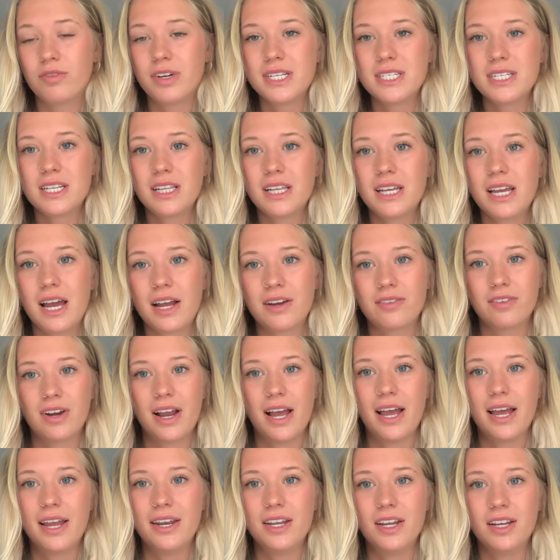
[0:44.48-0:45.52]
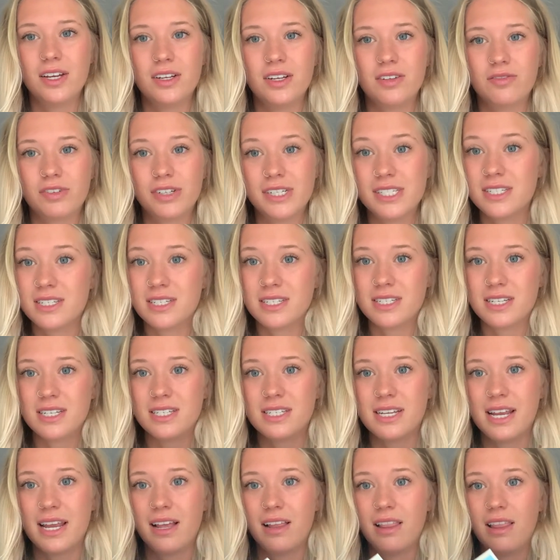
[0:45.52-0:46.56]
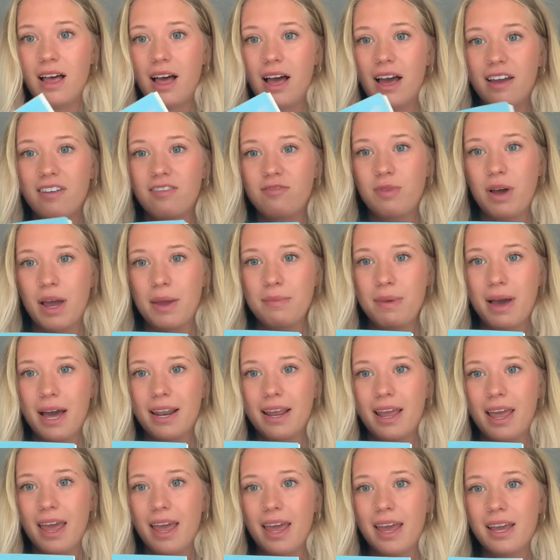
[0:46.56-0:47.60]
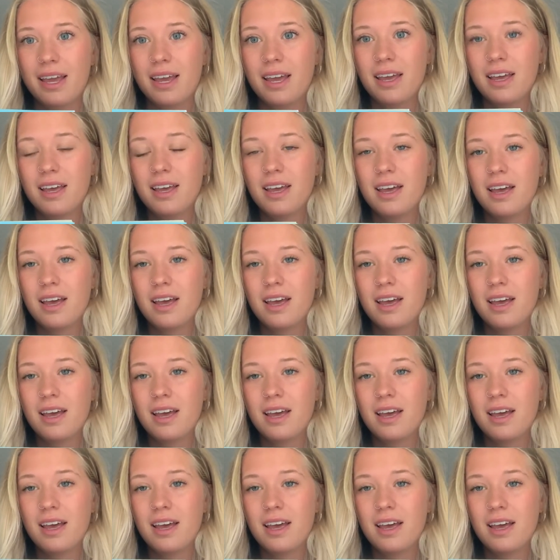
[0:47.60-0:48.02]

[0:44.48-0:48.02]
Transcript: recently I read Reasons to Stay Alive by Matt Haig.